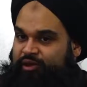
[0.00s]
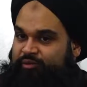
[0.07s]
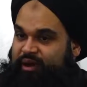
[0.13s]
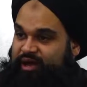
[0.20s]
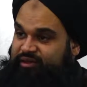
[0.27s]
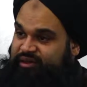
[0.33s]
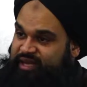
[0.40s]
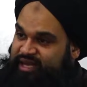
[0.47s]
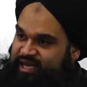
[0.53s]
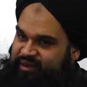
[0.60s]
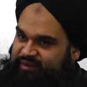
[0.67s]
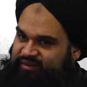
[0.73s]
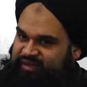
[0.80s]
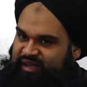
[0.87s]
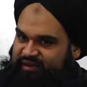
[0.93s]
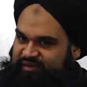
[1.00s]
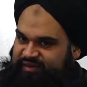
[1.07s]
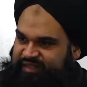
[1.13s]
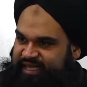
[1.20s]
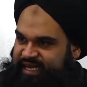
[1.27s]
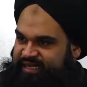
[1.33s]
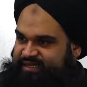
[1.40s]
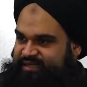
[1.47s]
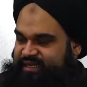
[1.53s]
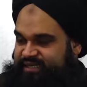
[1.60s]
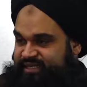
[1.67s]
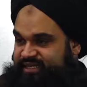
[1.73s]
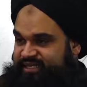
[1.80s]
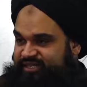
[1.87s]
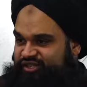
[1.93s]
Rather, he himself says, because
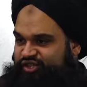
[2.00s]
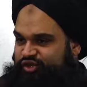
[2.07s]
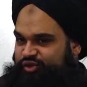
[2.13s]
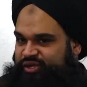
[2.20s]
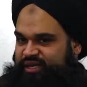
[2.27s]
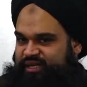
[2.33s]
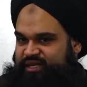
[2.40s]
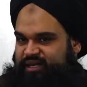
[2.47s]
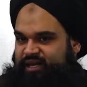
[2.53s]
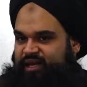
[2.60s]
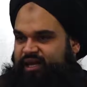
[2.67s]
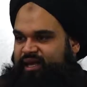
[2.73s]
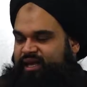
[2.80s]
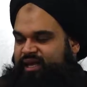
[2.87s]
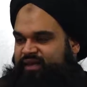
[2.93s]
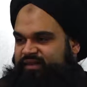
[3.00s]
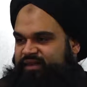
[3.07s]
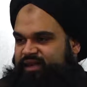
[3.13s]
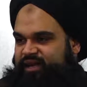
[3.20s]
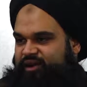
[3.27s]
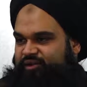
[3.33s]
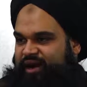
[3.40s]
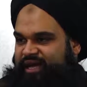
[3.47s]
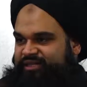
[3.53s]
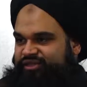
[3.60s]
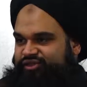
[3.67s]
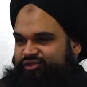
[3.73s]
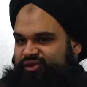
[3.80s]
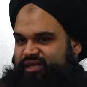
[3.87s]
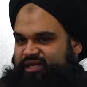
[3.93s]
he's a student, he's a grand
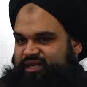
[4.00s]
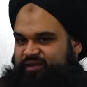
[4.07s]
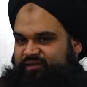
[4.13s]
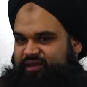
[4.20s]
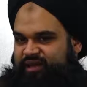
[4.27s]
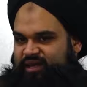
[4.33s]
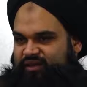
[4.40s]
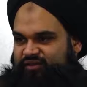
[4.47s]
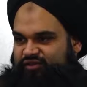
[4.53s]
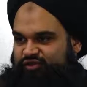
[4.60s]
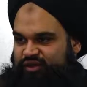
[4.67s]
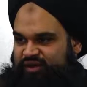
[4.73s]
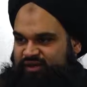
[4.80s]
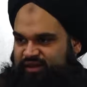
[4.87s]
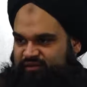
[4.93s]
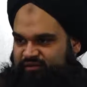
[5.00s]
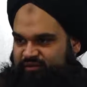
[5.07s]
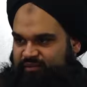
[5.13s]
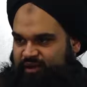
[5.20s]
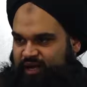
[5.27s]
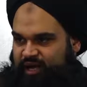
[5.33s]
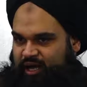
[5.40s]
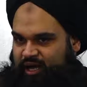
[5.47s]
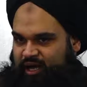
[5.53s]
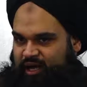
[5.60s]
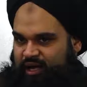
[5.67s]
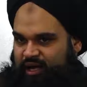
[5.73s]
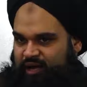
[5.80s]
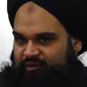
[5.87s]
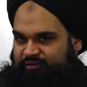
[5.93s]
student of the students of
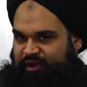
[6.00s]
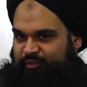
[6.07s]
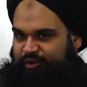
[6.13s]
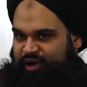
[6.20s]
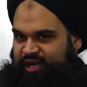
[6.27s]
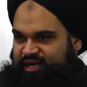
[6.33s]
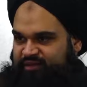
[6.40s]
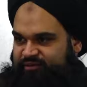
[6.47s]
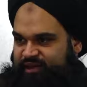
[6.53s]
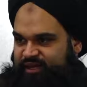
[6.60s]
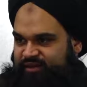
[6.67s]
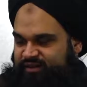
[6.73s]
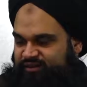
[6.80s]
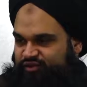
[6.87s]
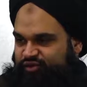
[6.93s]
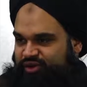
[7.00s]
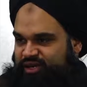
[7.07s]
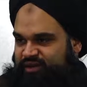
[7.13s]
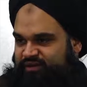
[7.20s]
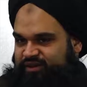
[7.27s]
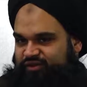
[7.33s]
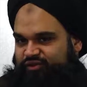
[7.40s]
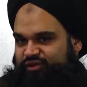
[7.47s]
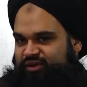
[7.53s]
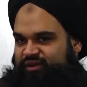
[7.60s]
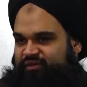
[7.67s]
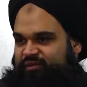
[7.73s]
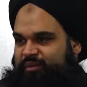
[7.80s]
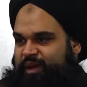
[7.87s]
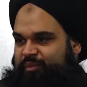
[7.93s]
Abu Hanifa. He's a student of the students
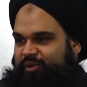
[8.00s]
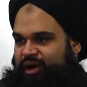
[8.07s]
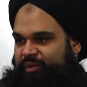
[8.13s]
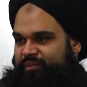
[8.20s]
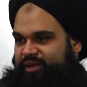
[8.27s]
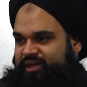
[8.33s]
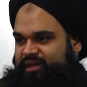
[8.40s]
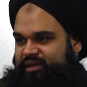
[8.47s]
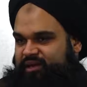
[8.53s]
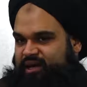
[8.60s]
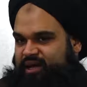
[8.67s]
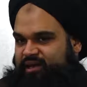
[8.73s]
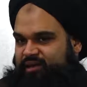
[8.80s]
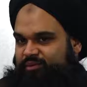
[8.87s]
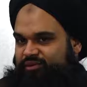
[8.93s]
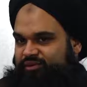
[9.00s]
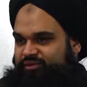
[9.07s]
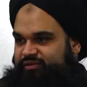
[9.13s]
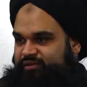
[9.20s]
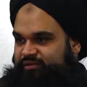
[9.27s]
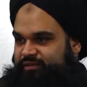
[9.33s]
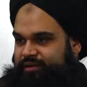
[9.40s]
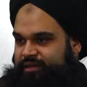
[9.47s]
of Imam Muhammad and Qadi Abu Yusuf.